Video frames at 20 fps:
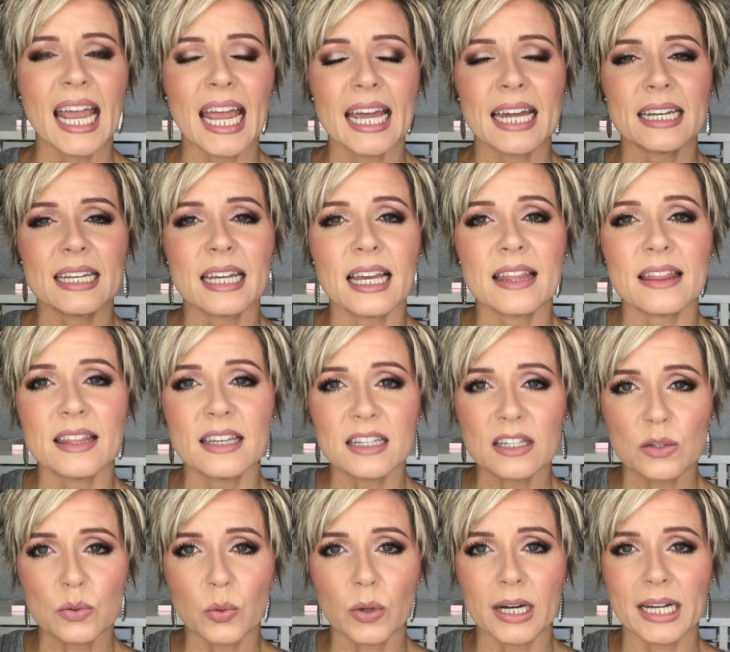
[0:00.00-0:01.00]
And
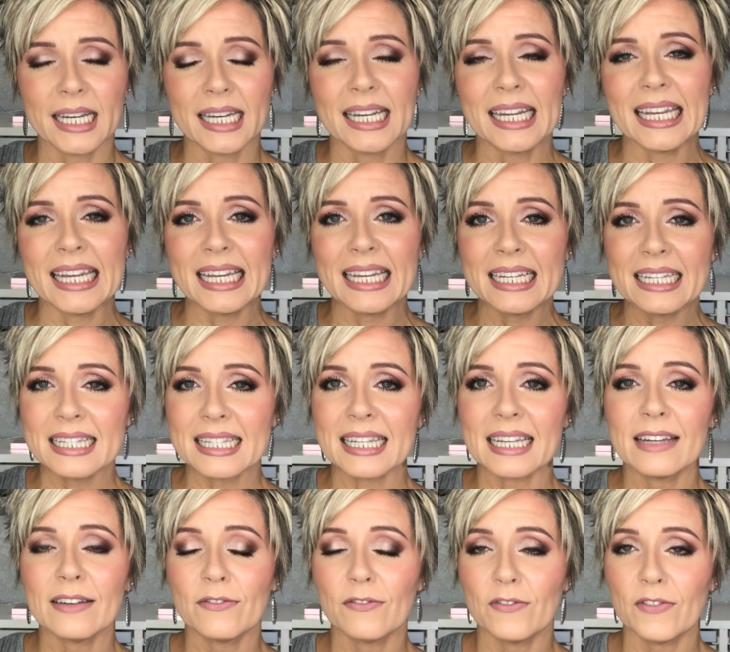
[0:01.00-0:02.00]
this one is
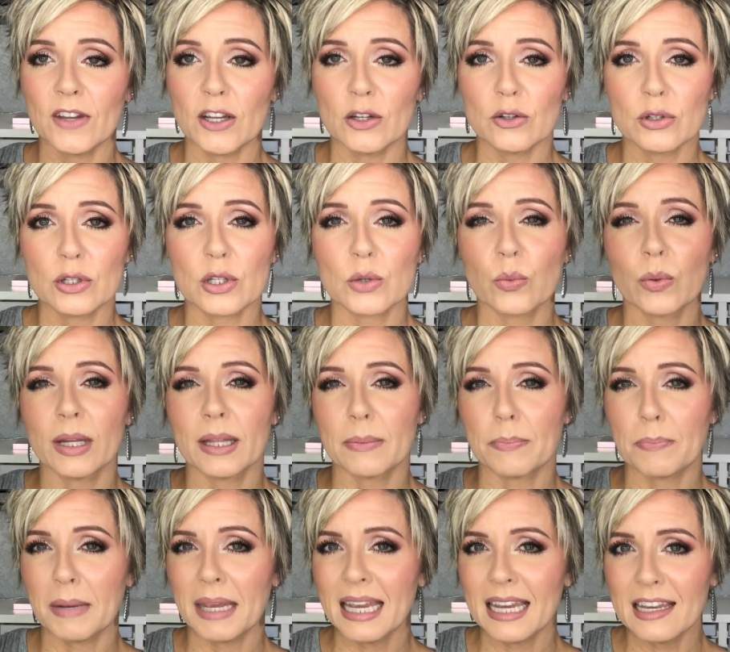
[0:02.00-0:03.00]
infused
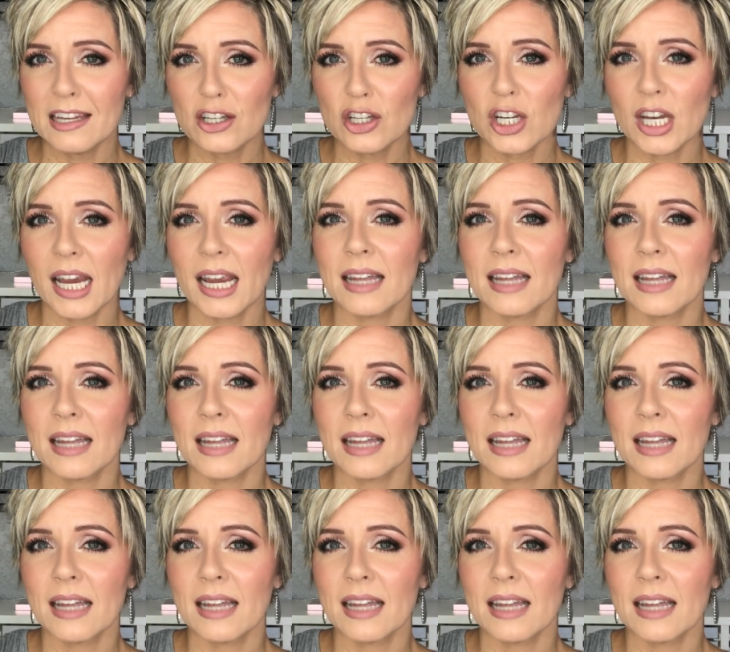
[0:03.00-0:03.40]
with peach